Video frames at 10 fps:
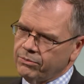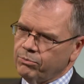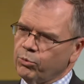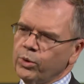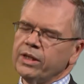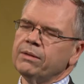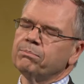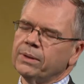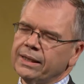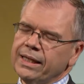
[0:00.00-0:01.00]
really
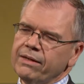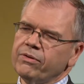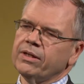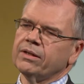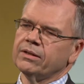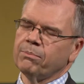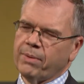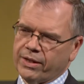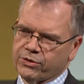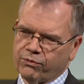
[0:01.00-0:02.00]
believing the
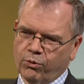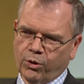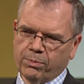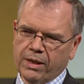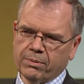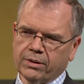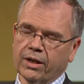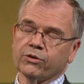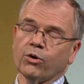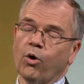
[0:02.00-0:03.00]
best for people,
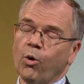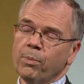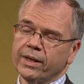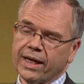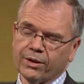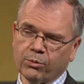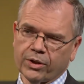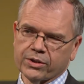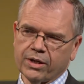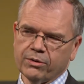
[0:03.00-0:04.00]
hoping that it
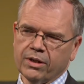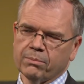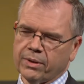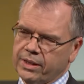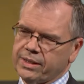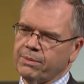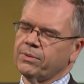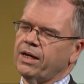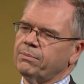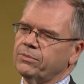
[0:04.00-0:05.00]
works out, but at the same
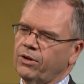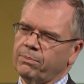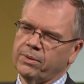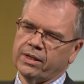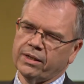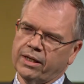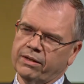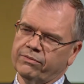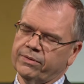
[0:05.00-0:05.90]
time, not being naive.